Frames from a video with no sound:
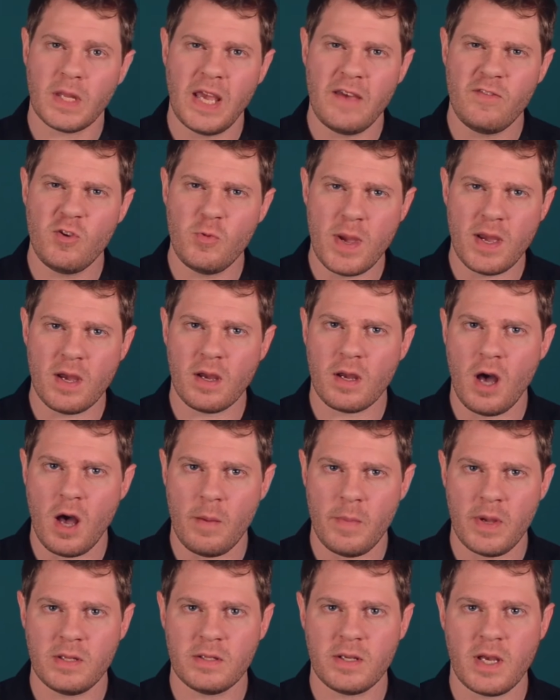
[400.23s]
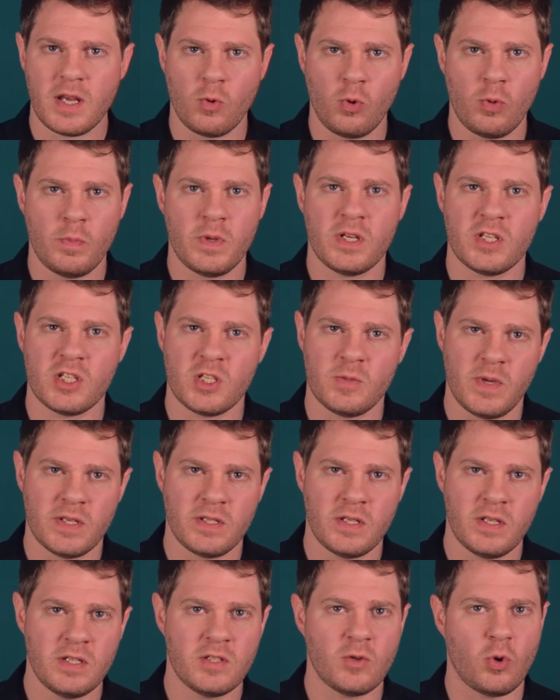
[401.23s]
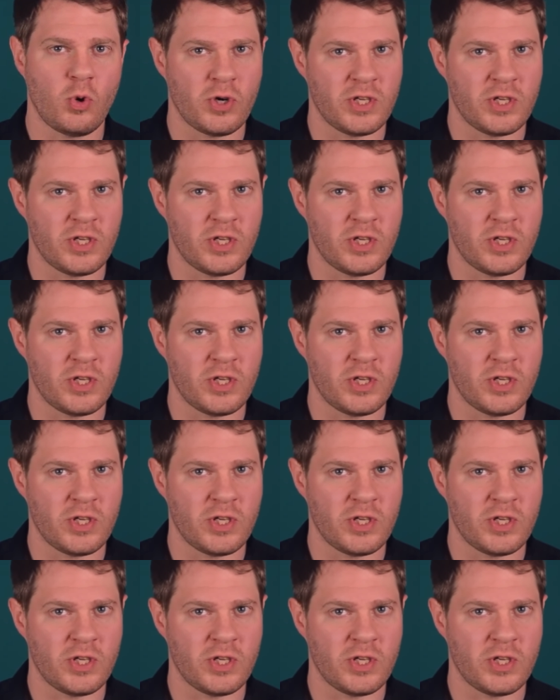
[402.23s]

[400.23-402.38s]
If you make a comment and a woman dismisses or